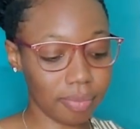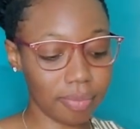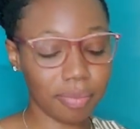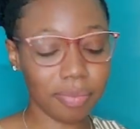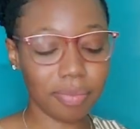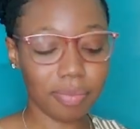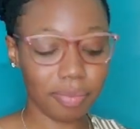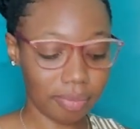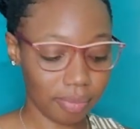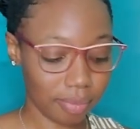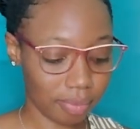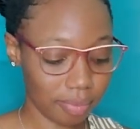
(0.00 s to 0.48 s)

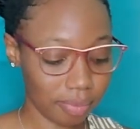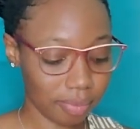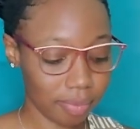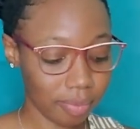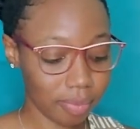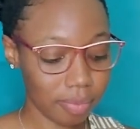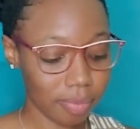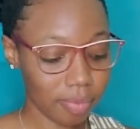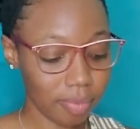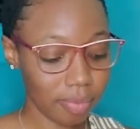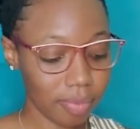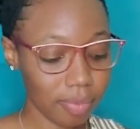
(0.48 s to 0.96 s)

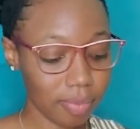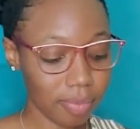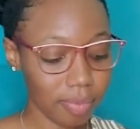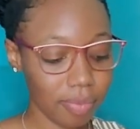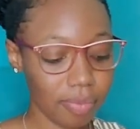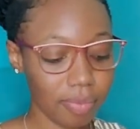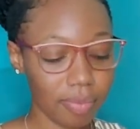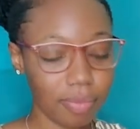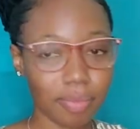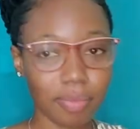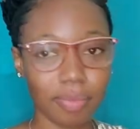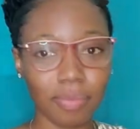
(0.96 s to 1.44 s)

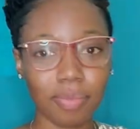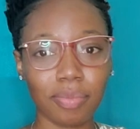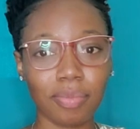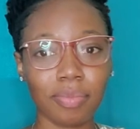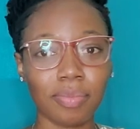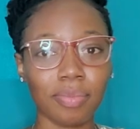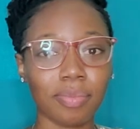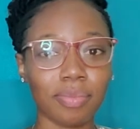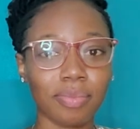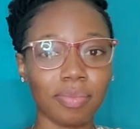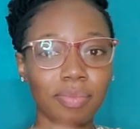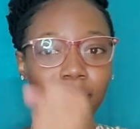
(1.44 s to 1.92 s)

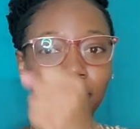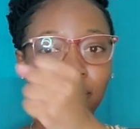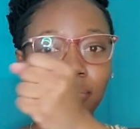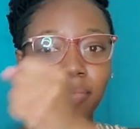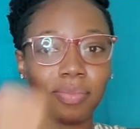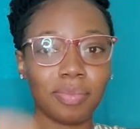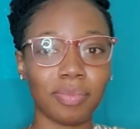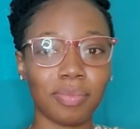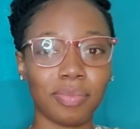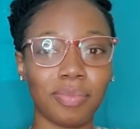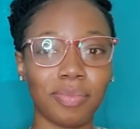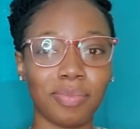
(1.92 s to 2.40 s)

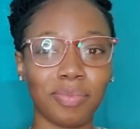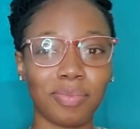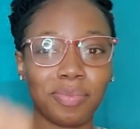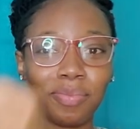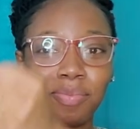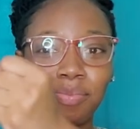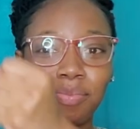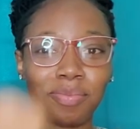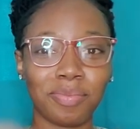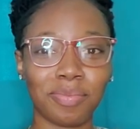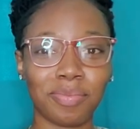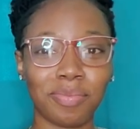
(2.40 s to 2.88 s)

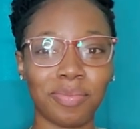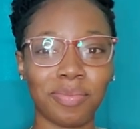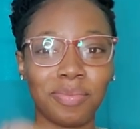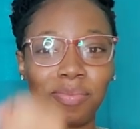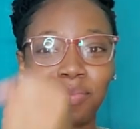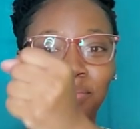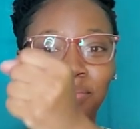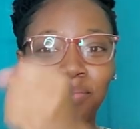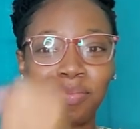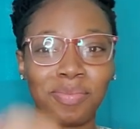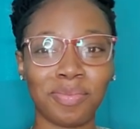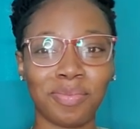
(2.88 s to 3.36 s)

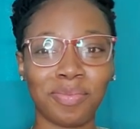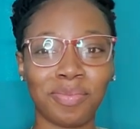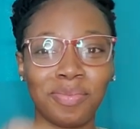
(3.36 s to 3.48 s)
[no speech]